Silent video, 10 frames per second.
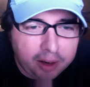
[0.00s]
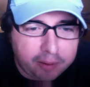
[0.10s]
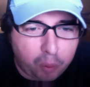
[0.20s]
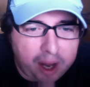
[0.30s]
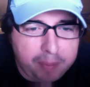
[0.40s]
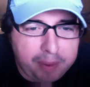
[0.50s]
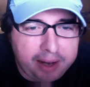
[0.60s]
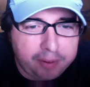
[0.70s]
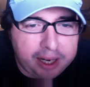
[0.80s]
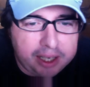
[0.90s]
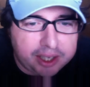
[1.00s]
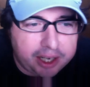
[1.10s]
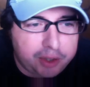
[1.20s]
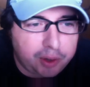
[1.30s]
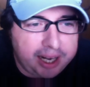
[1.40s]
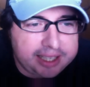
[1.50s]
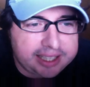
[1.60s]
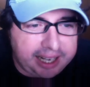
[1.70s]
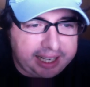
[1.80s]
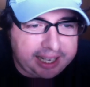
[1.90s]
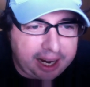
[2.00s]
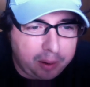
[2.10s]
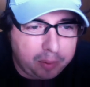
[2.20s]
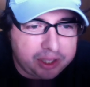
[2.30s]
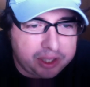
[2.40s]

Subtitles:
For one main reason, the dreaded second hour was